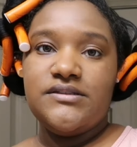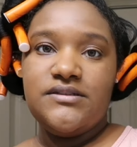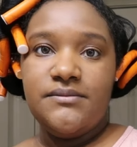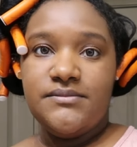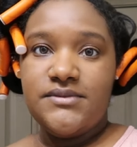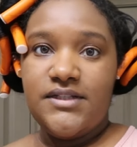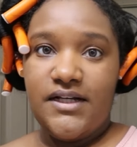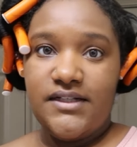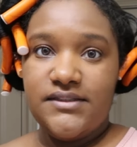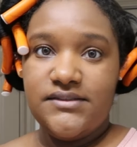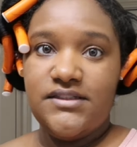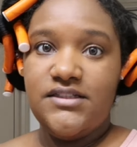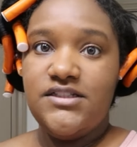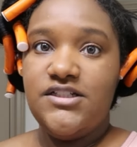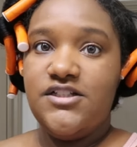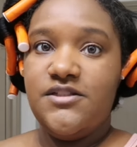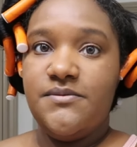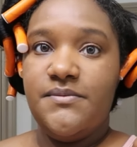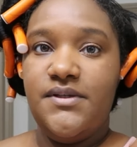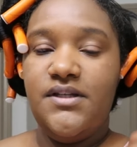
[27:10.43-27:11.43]
Sometimes it
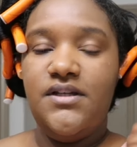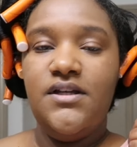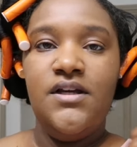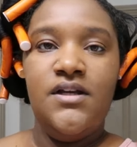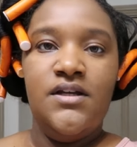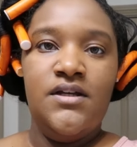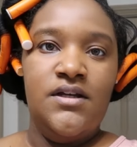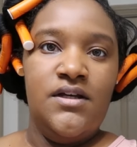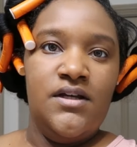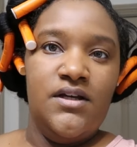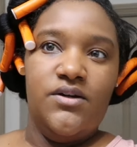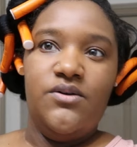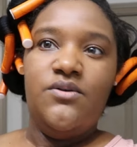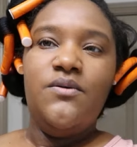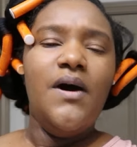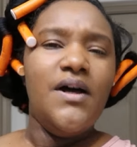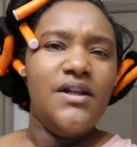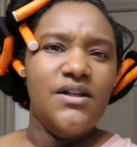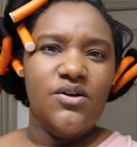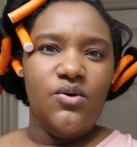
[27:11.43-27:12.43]
just be, oh,
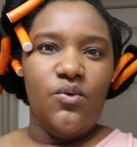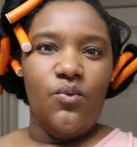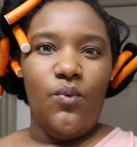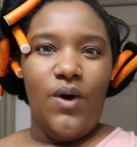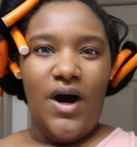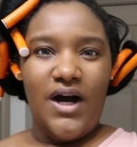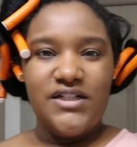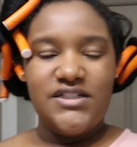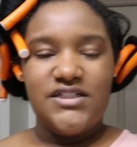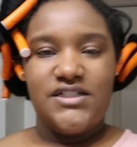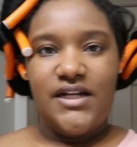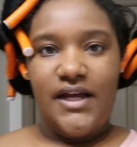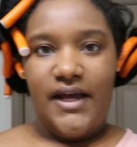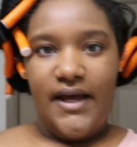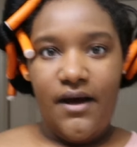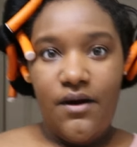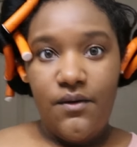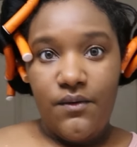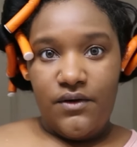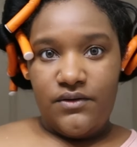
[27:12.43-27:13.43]
I look washed
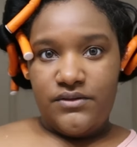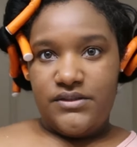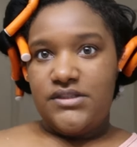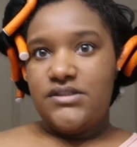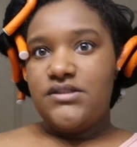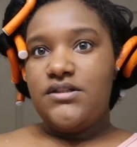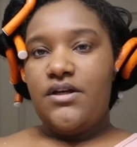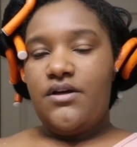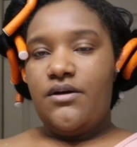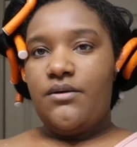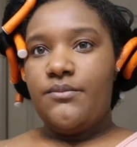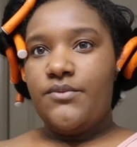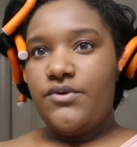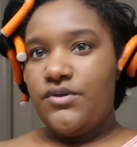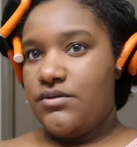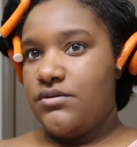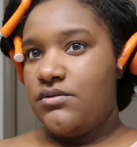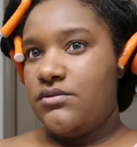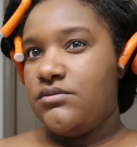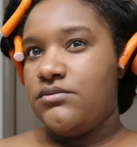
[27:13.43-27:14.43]
out on this camera.
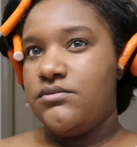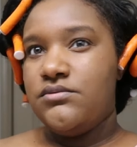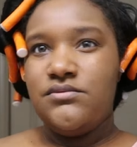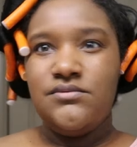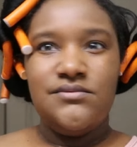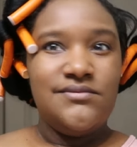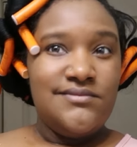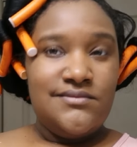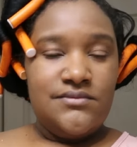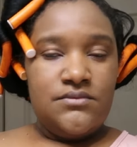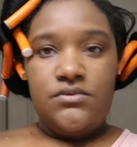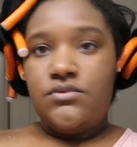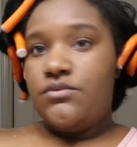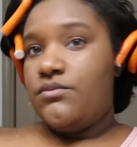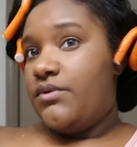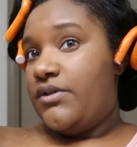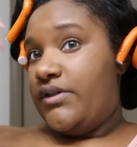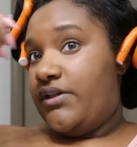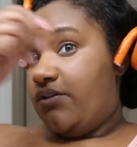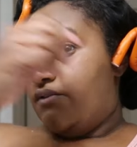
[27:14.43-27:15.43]

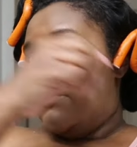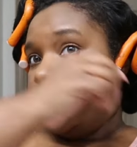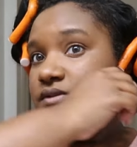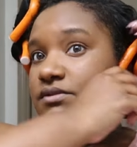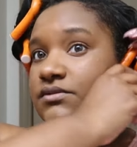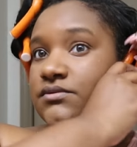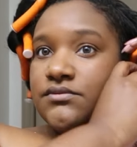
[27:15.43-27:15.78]
Whatever.